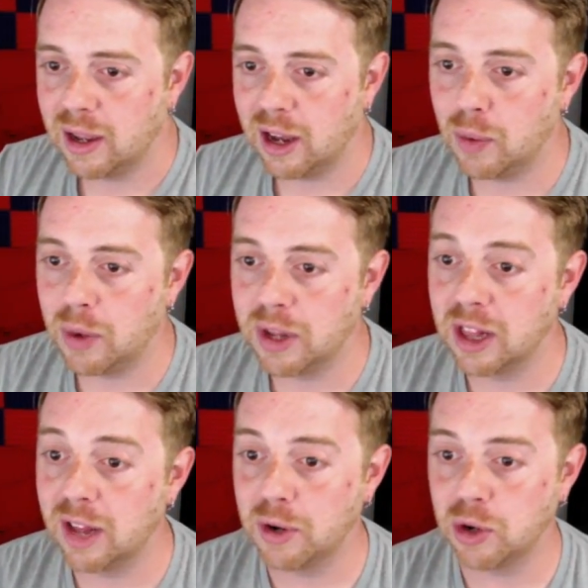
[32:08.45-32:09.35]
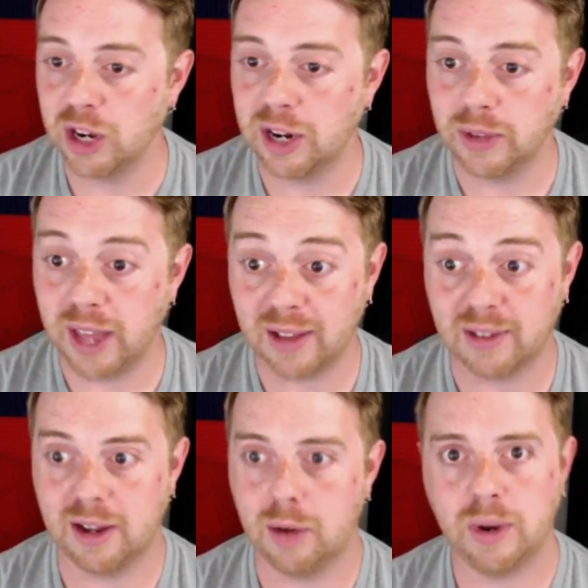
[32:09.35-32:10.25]
L1, love your channel.
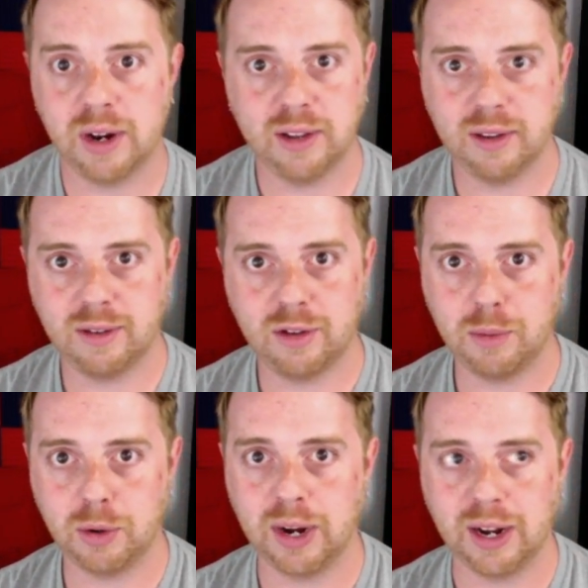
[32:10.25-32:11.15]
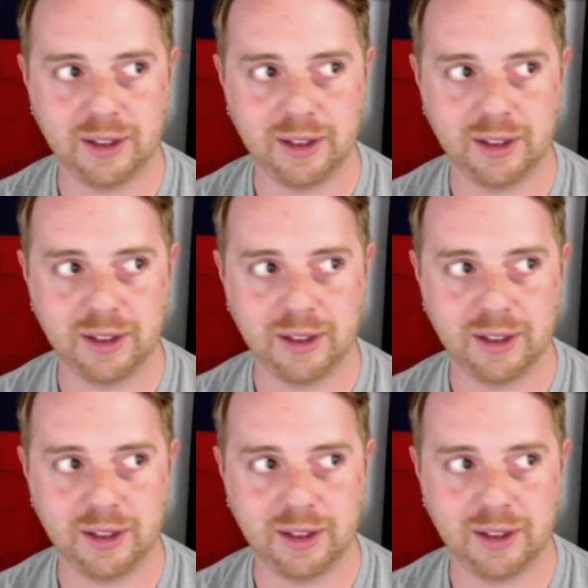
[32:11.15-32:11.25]
Yes, L1 is super great,